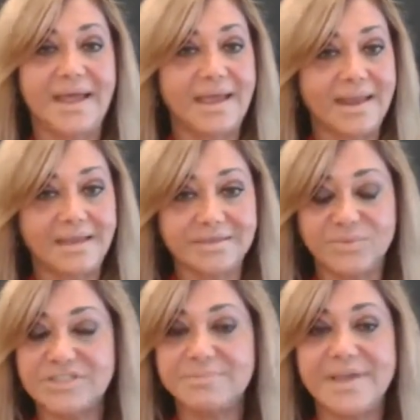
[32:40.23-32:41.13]
I
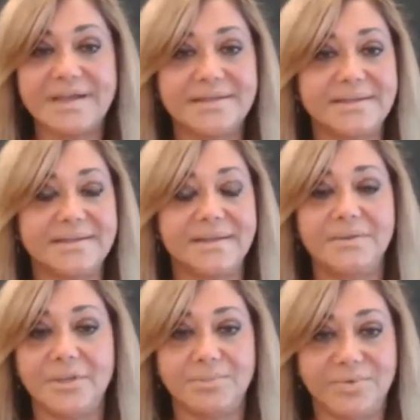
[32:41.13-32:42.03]
respect it
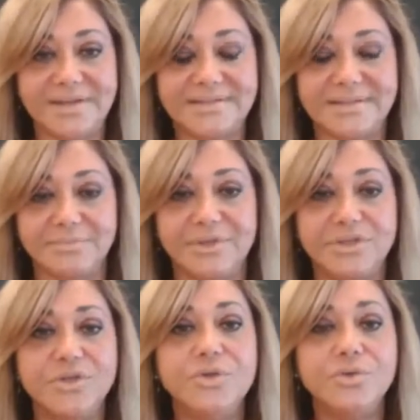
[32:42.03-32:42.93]
and embrace it,
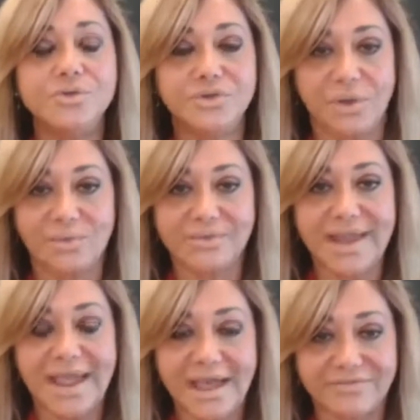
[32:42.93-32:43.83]
but you don't
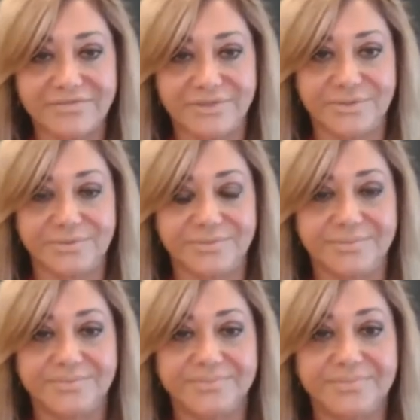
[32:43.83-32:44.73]
have to.
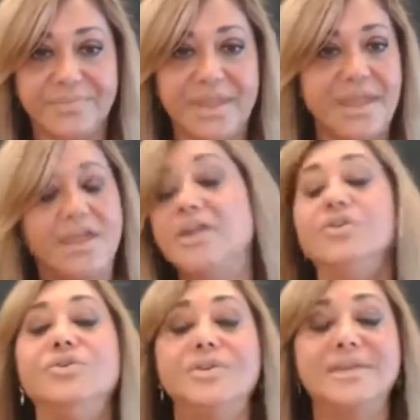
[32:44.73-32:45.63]

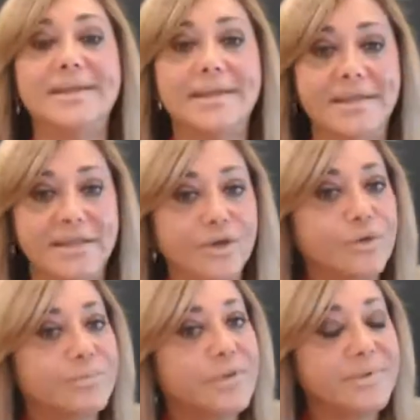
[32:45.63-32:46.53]
You can
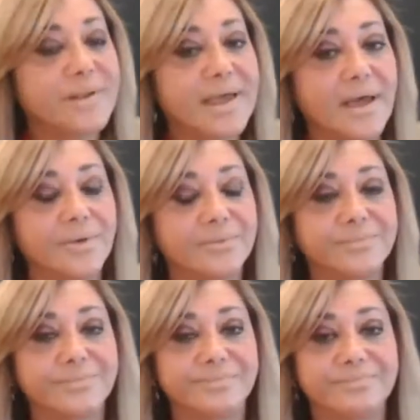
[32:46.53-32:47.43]
hear people
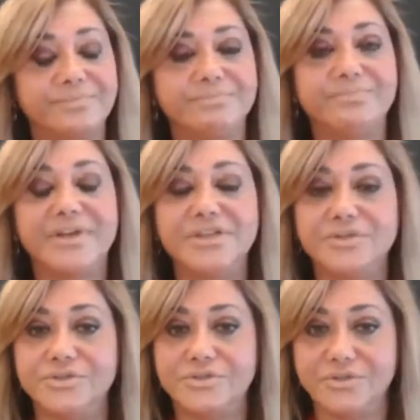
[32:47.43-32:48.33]
out, but
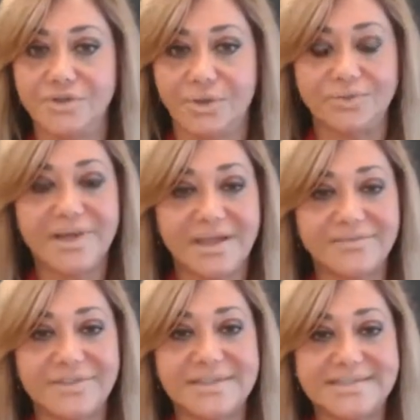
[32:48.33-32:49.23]
you don't
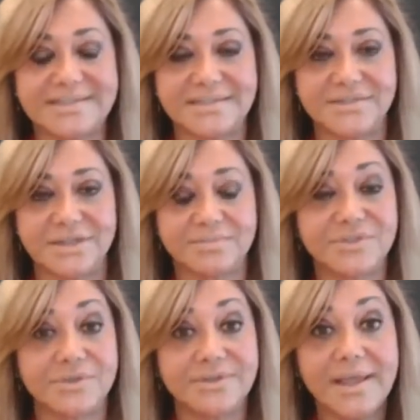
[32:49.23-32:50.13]
have to listen to them.
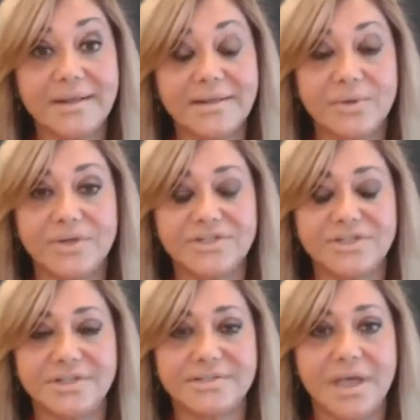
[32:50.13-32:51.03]
So then the
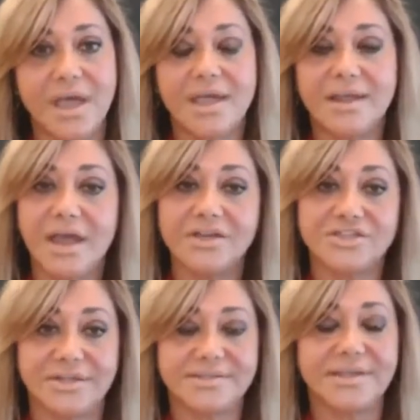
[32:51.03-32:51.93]
question is,
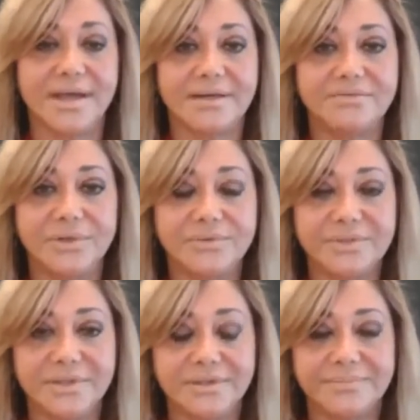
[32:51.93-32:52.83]
gosh, then it's kind of
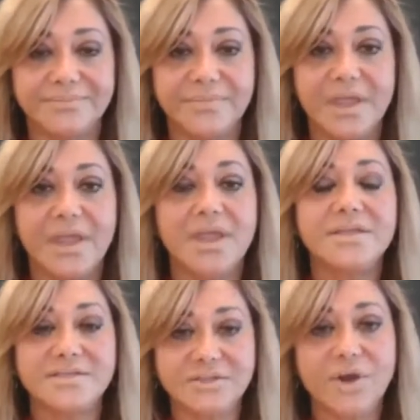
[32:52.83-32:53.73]
lonely.
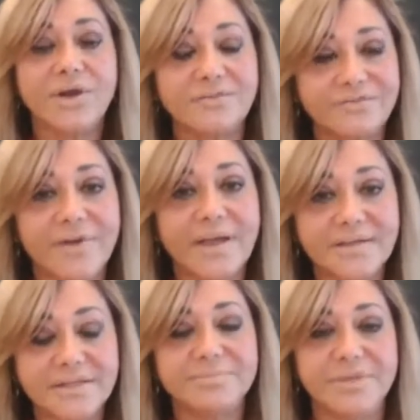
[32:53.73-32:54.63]
Start
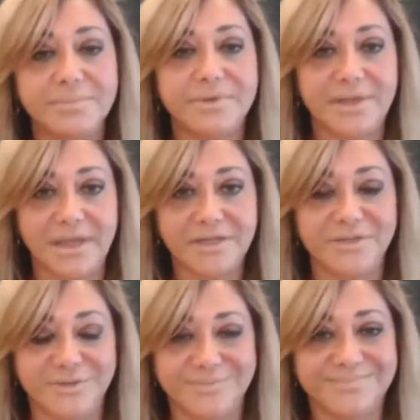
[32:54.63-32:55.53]
finding people
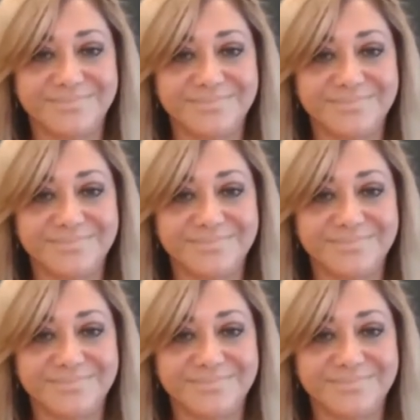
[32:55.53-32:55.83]
like you.